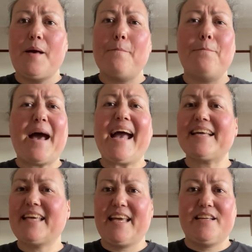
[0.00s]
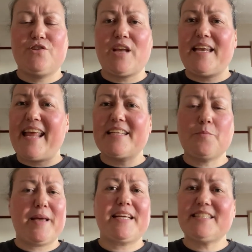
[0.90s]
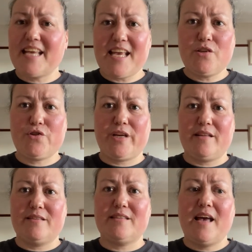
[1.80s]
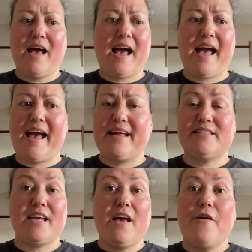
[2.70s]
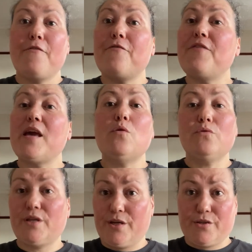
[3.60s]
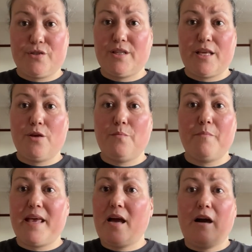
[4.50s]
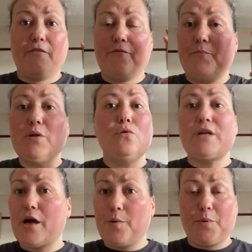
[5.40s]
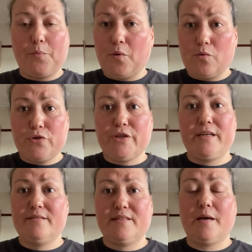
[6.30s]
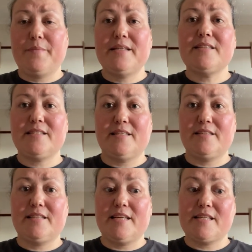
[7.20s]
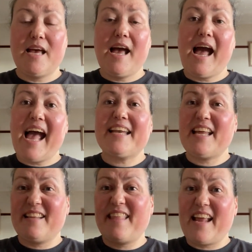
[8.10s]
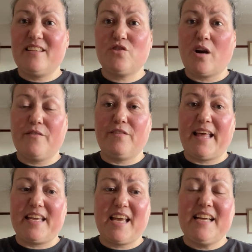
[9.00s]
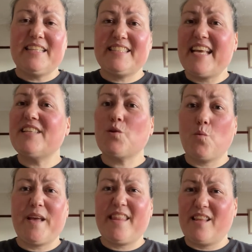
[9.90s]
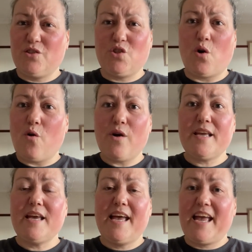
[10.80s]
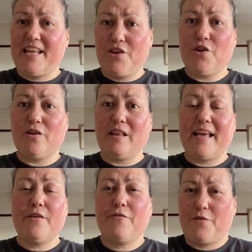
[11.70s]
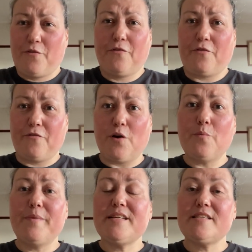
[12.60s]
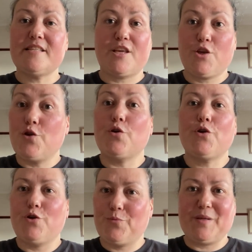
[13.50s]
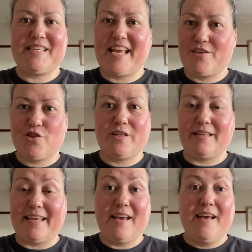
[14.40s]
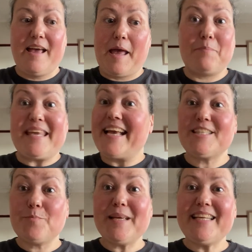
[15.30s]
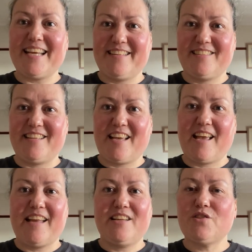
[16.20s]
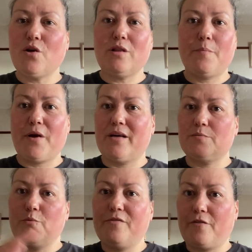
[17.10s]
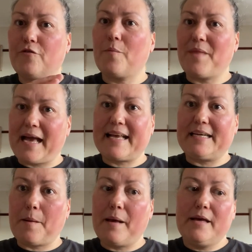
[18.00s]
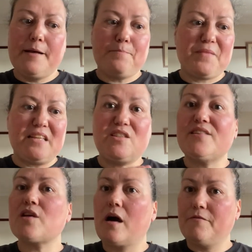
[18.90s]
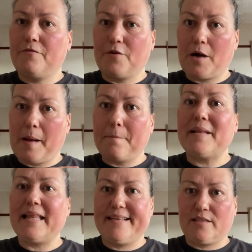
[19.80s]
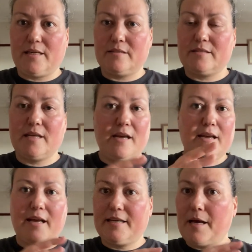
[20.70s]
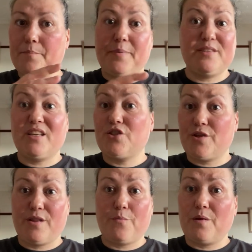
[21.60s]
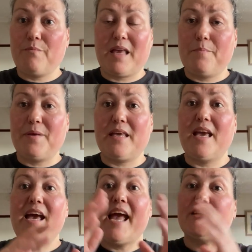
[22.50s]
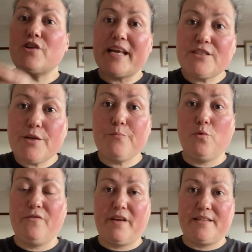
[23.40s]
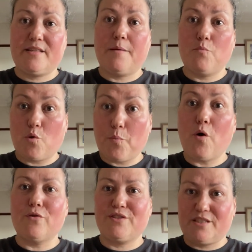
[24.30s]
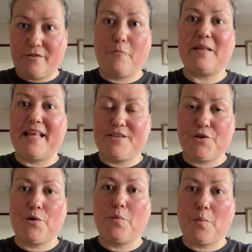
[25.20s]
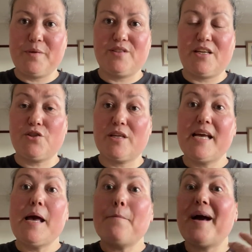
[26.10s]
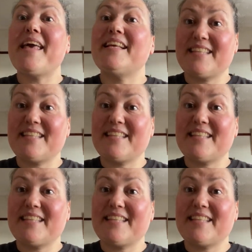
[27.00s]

baggage and expectations and failures that you may have blown out of proportion in some instances, and it then sort of like takes away the joy in your life and the fulfillment that you could potentially be experiencing. And it's all about us moving from that kind of discomfort, unpleasant kind of position that we may be, and trying to move it into a more positive, pleasurable position, but it's